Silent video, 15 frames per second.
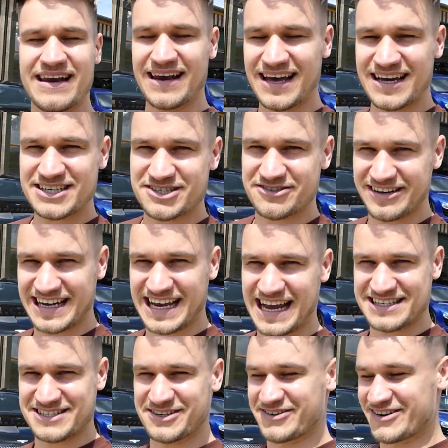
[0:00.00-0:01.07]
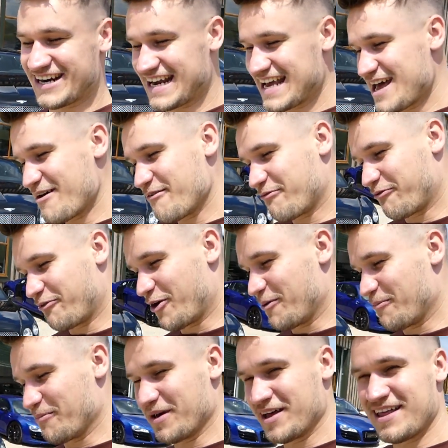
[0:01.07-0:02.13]
luxury category
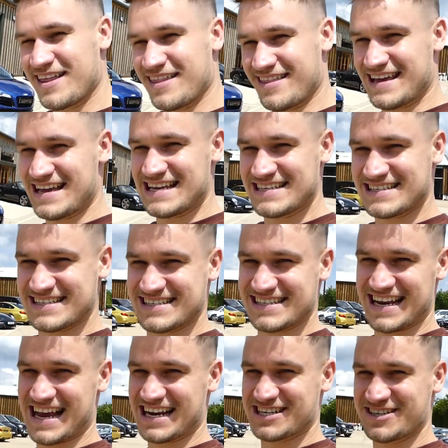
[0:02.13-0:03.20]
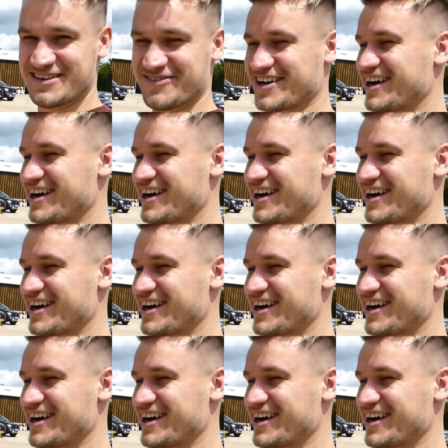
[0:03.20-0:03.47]
from these selection of